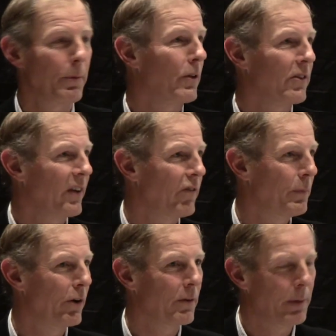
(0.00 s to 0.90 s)
people or
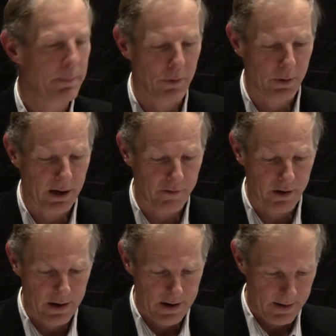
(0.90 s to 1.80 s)
seven million people,
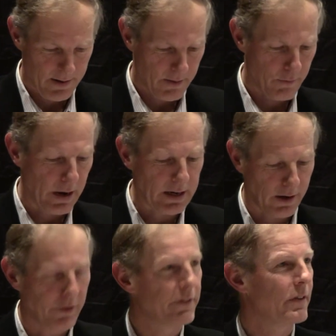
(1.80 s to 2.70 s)
whatever, right
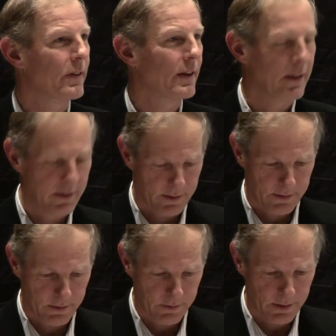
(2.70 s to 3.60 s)
close to the,
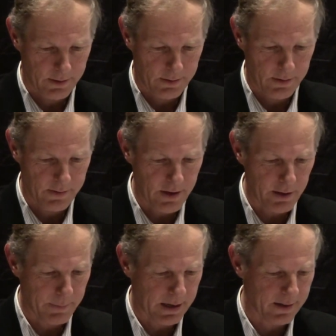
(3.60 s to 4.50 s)
to the, to the
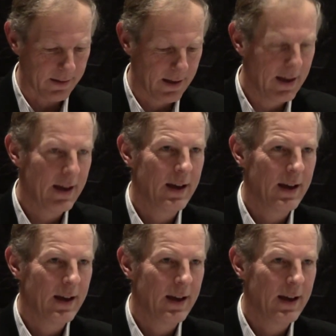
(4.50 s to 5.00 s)
stock markets.